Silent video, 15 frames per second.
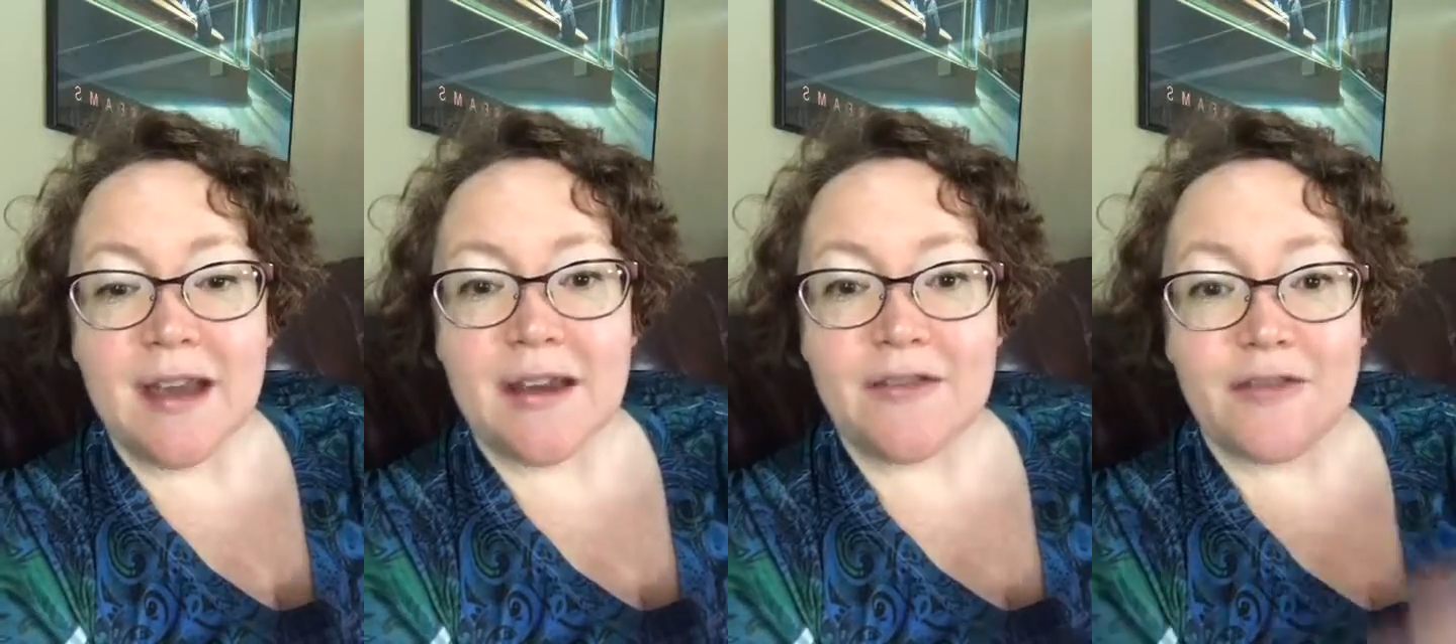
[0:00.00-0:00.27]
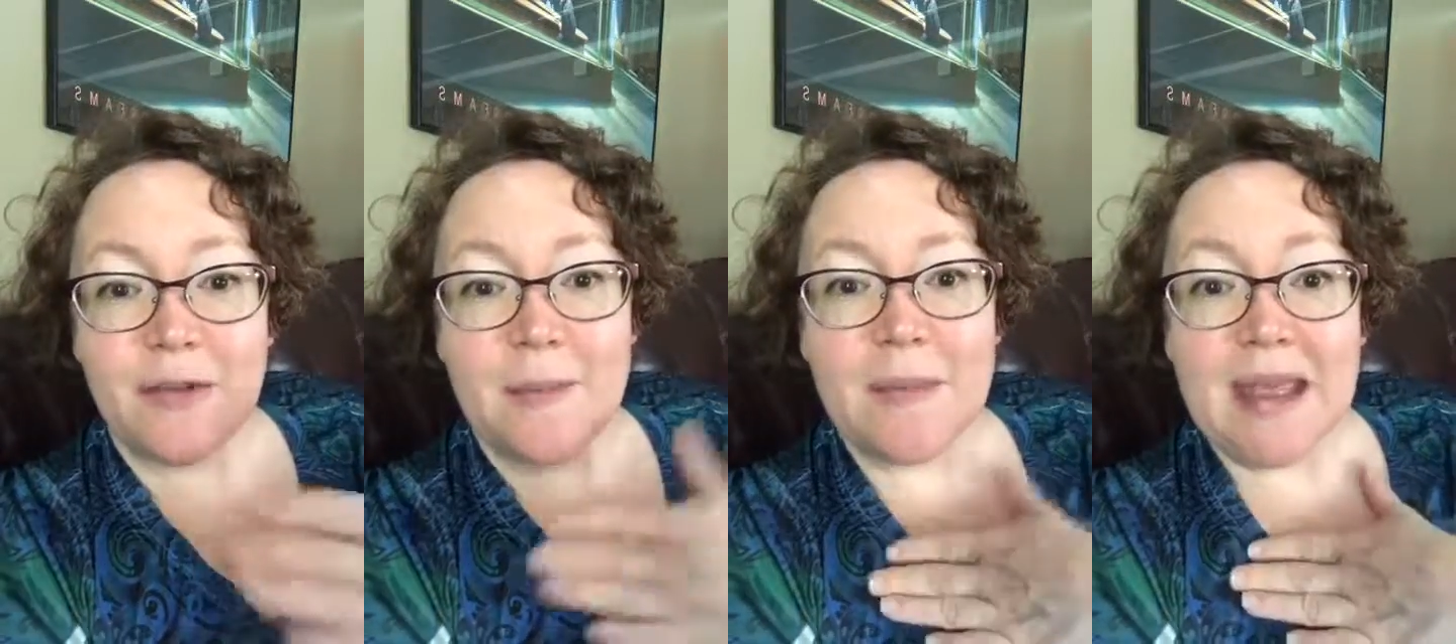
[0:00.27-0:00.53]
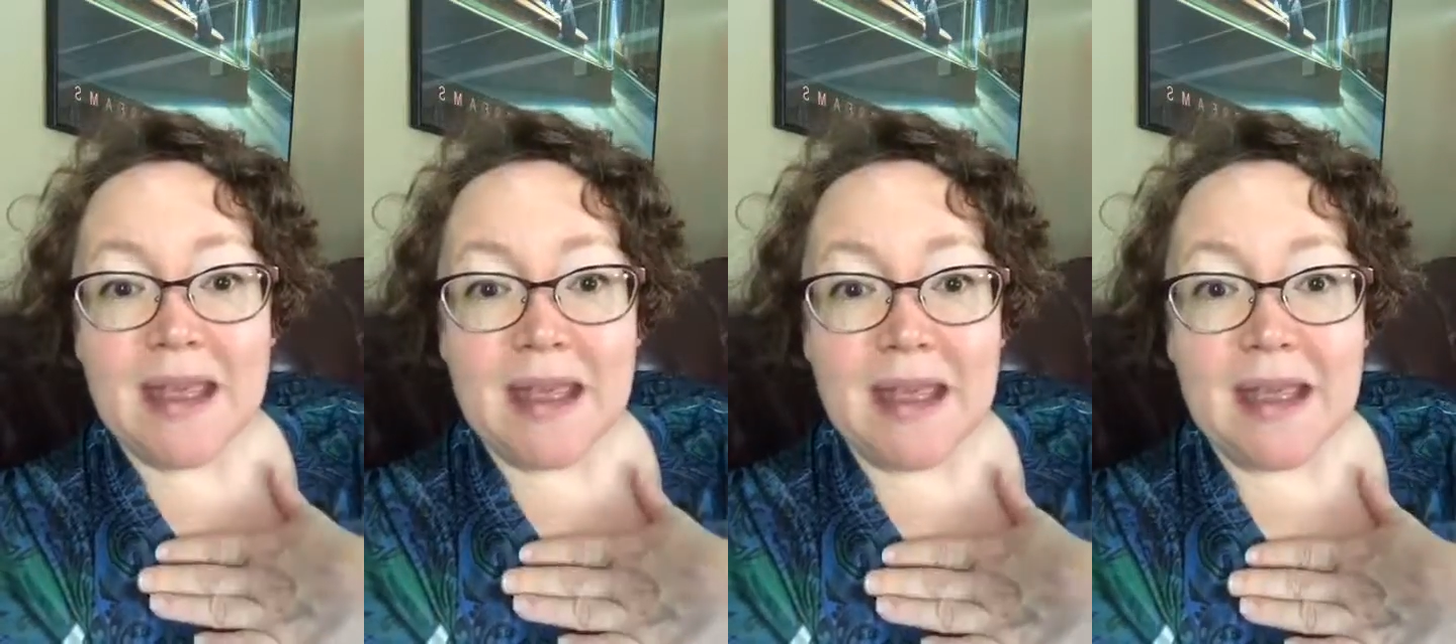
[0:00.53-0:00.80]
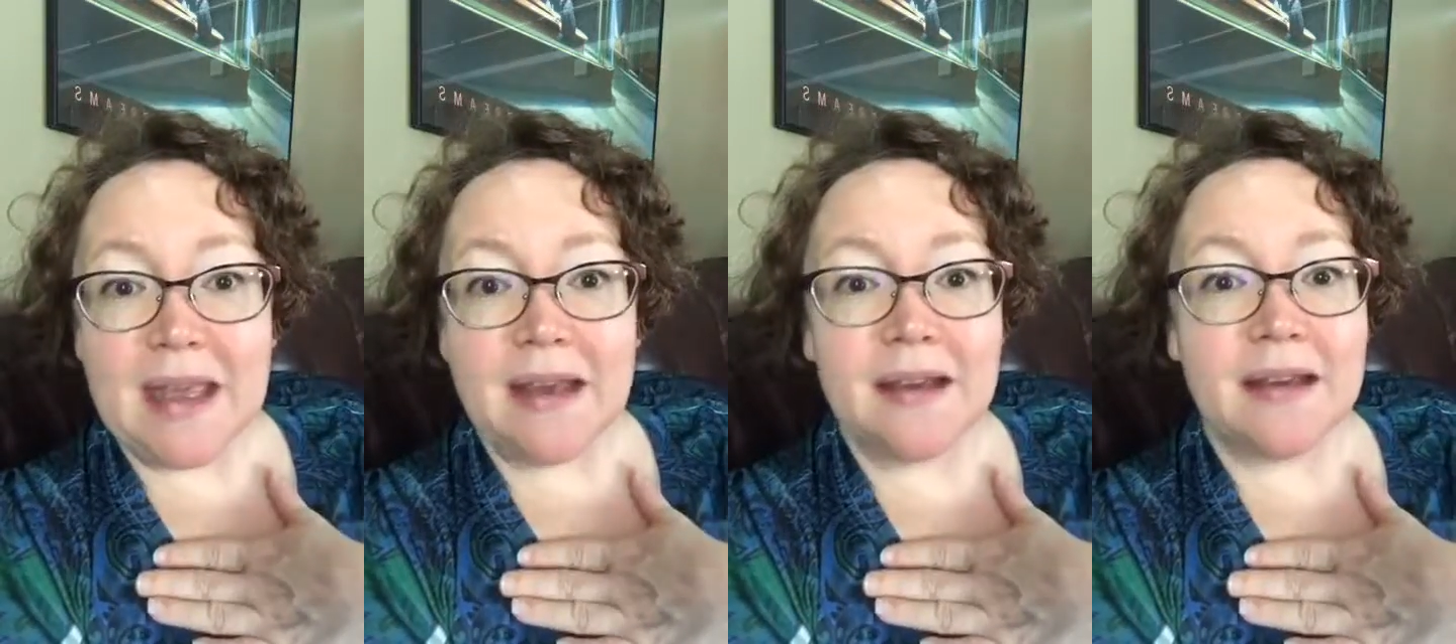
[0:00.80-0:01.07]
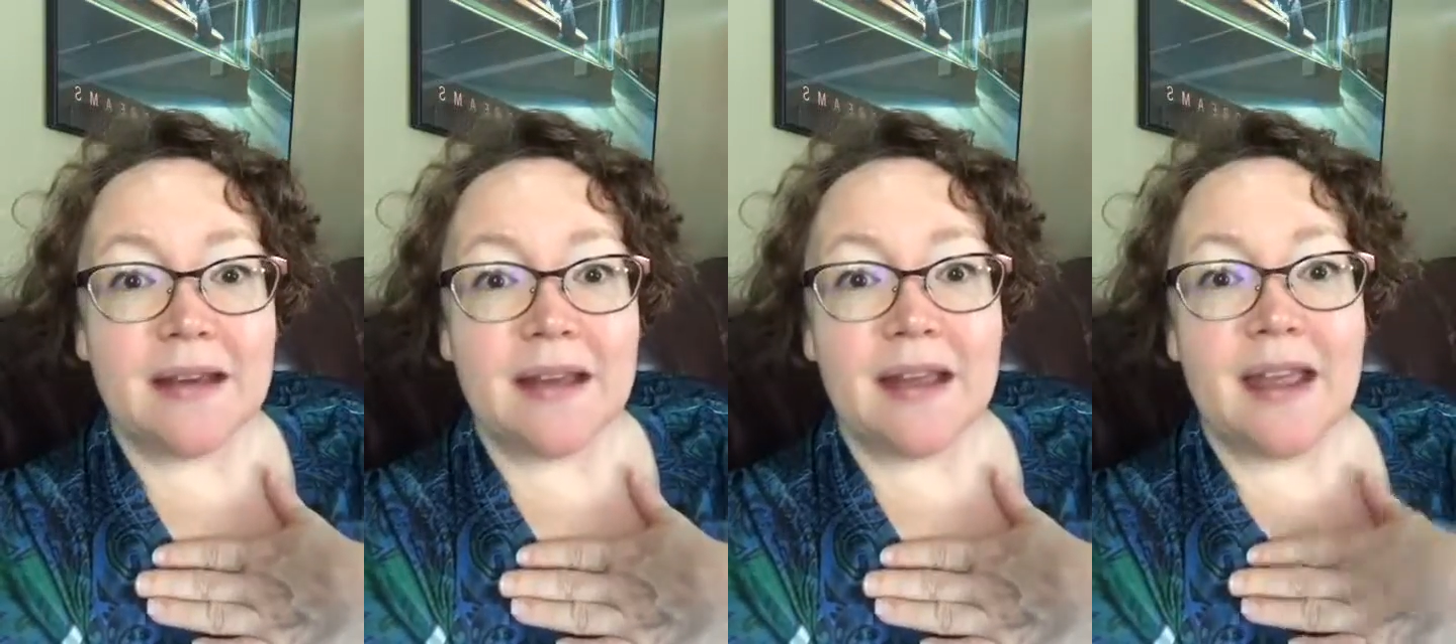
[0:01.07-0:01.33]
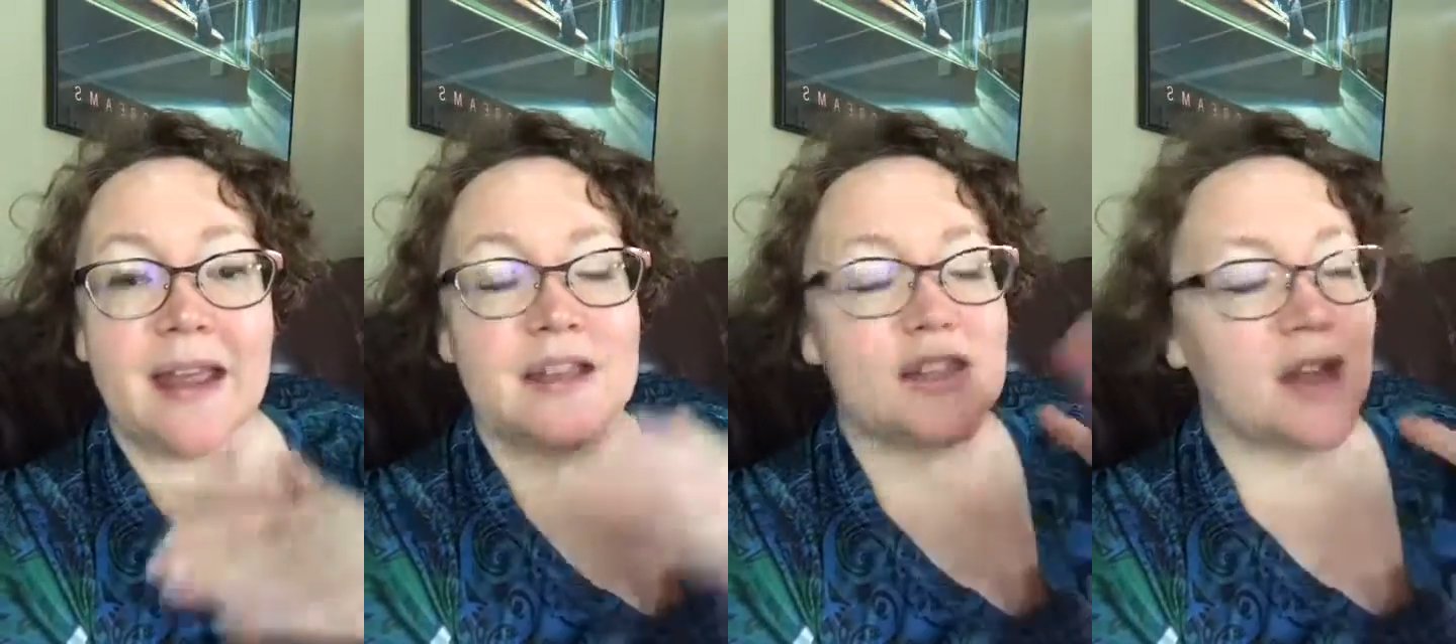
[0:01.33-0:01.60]
For me,
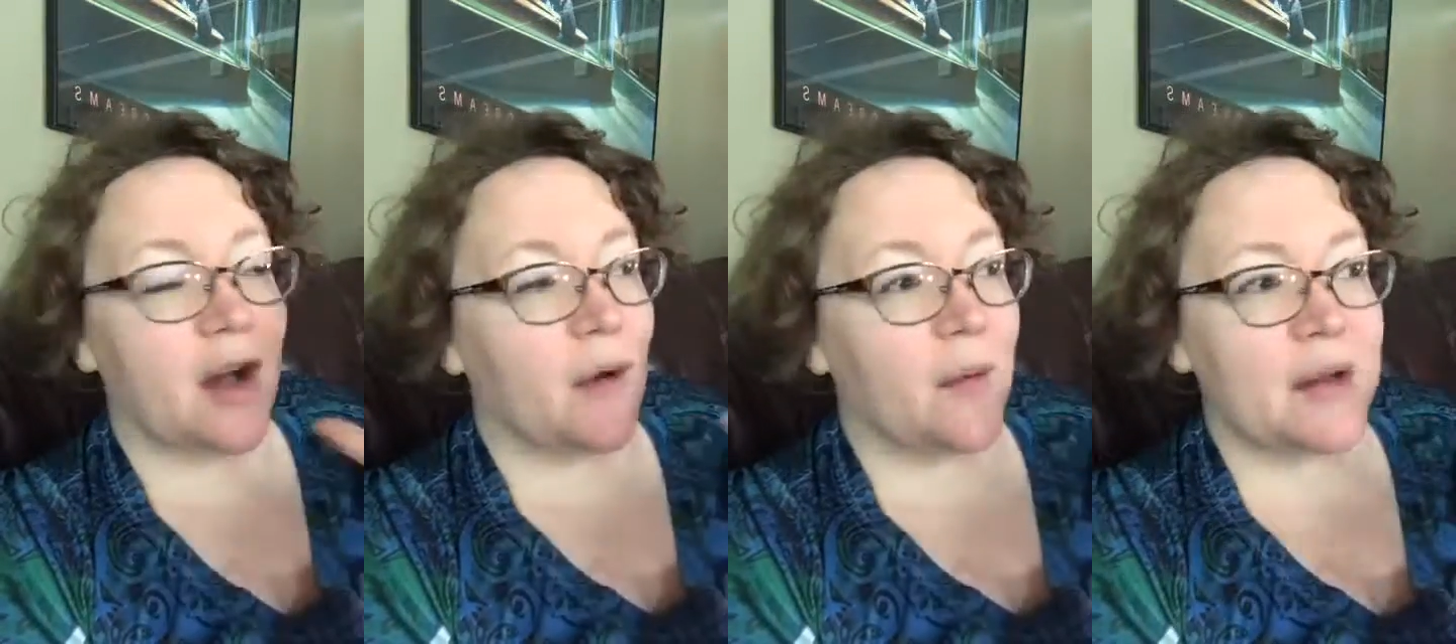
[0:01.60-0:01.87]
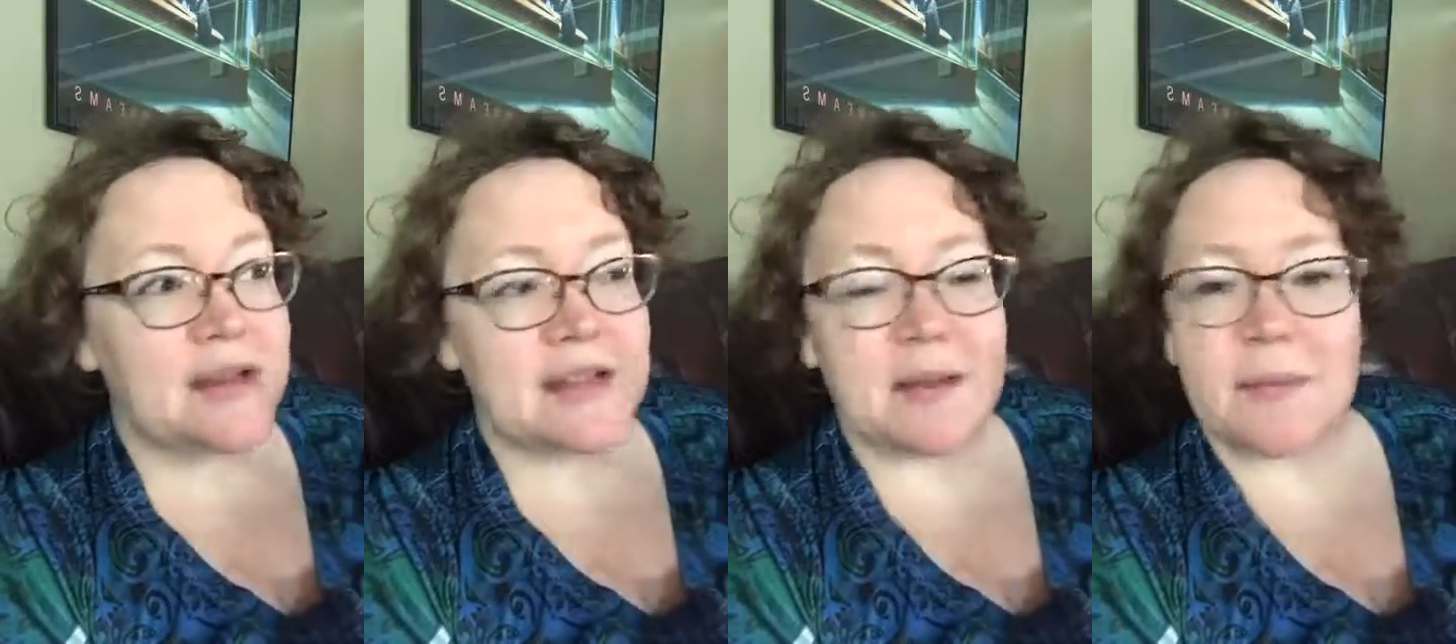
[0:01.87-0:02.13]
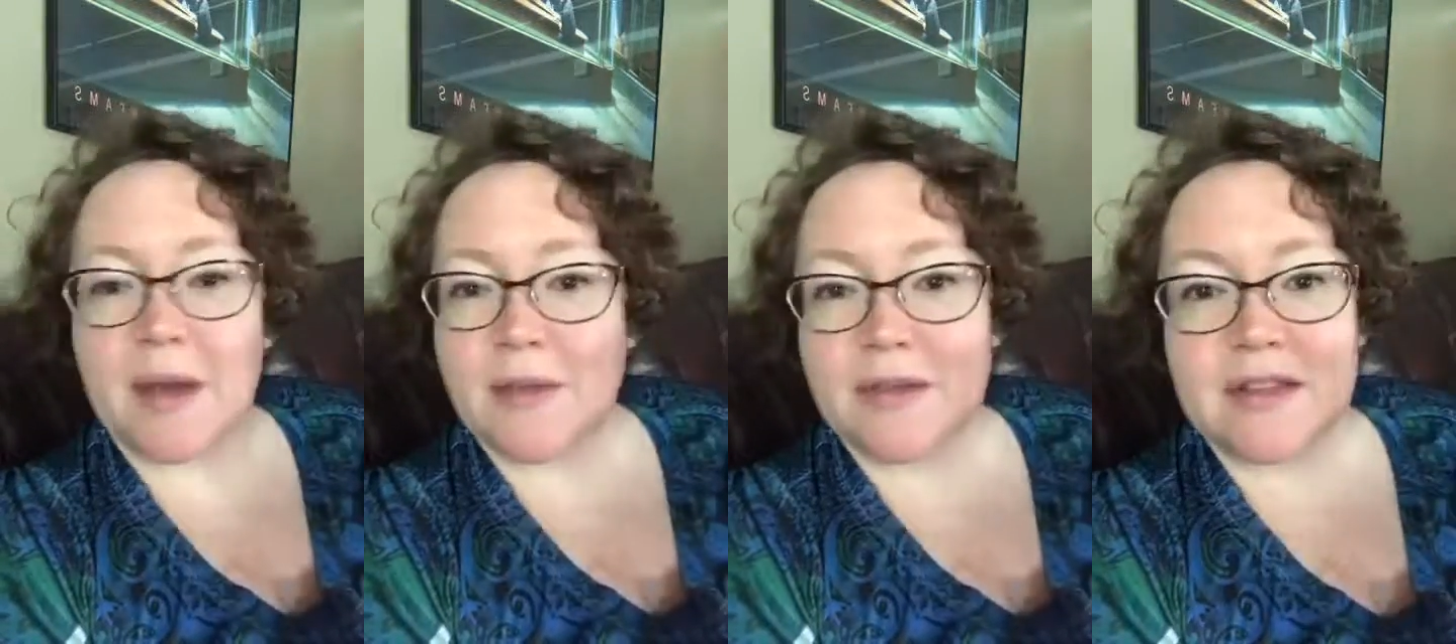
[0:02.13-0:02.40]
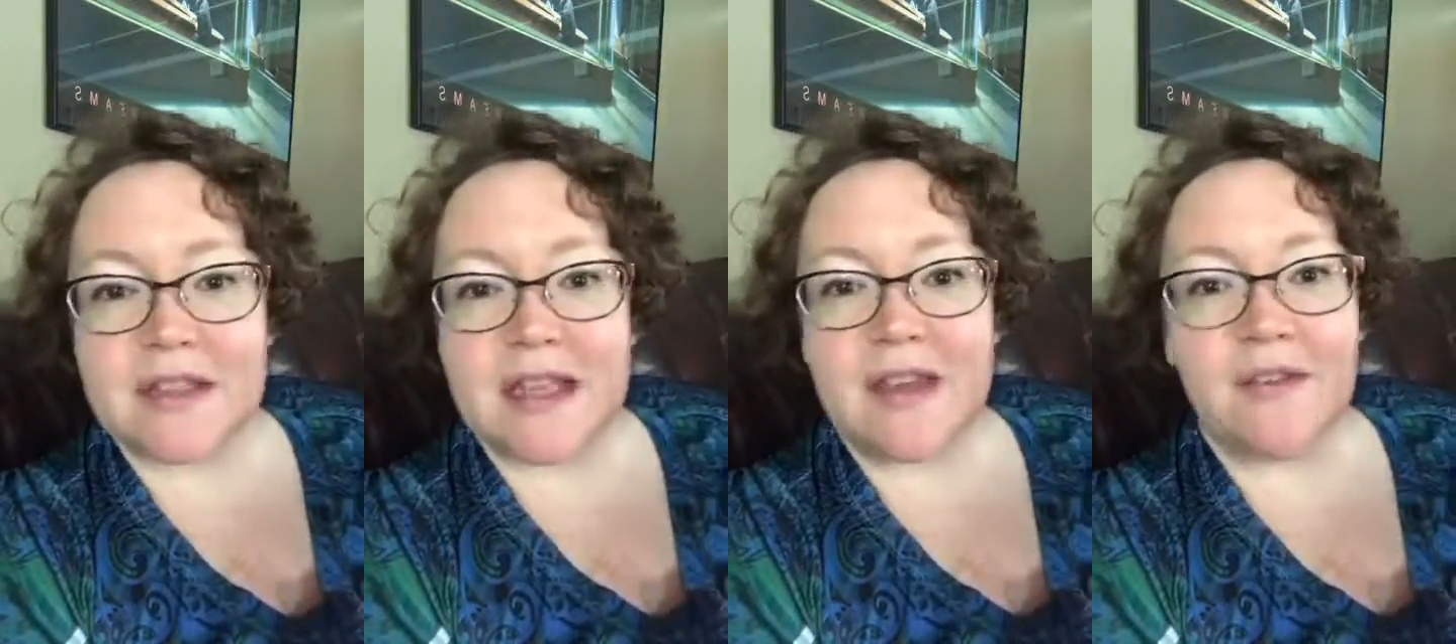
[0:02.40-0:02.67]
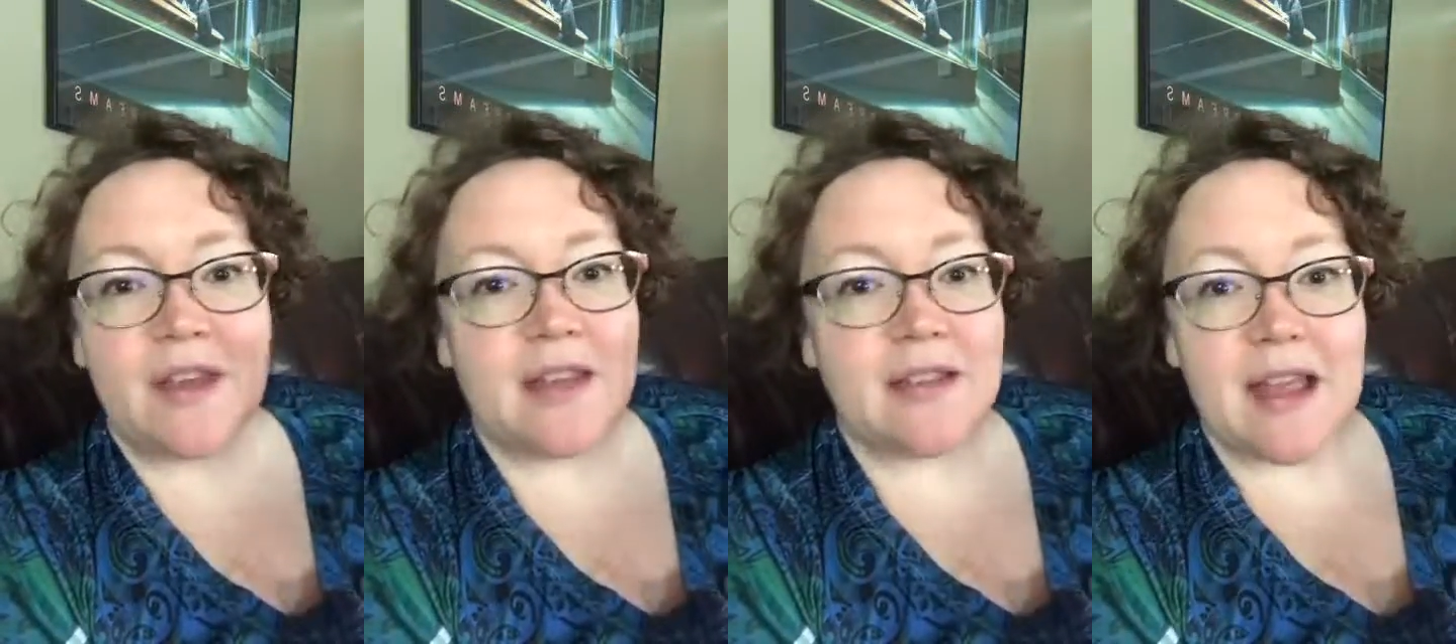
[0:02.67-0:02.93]
it's always about the TV.